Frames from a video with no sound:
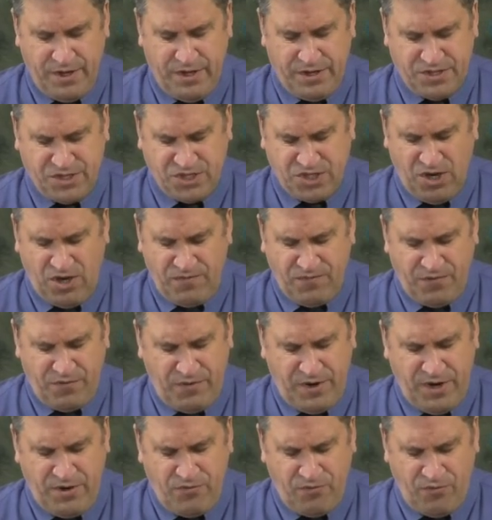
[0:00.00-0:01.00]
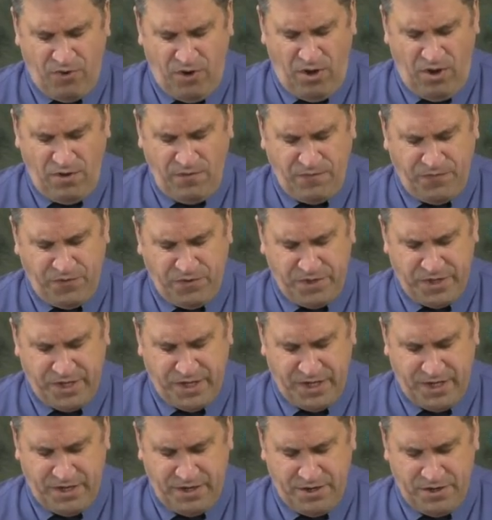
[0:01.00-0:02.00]
suffering
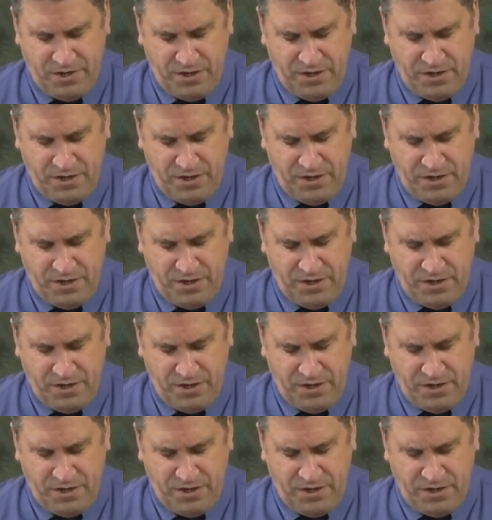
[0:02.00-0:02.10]
wrongfully,